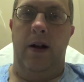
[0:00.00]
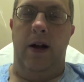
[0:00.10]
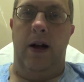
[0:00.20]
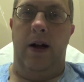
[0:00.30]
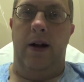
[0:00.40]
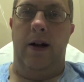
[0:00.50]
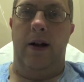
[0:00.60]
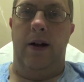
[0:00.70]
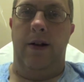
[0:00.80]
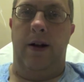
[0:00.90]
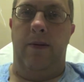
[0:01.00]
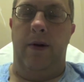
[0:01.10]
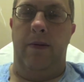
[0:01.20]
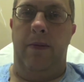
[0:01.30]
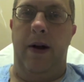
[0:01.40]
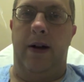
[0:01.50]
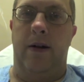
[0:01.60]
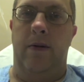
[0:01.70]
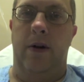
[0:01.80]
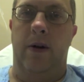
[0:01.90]
They wheeled me back in
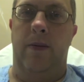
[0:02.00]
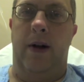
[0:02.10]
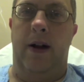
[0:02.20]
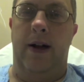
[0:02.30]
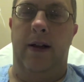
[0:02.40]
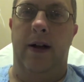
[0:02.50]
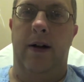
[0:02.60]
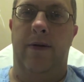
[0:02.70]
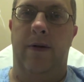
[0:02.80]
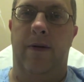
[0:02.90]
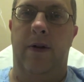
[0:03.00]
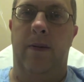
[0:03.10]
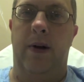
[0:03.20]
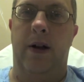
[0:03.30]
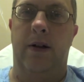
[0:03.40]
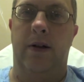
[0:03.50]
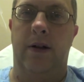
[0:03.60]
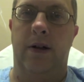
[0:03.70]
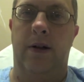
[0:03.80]
a room. I laid there for a few minutes.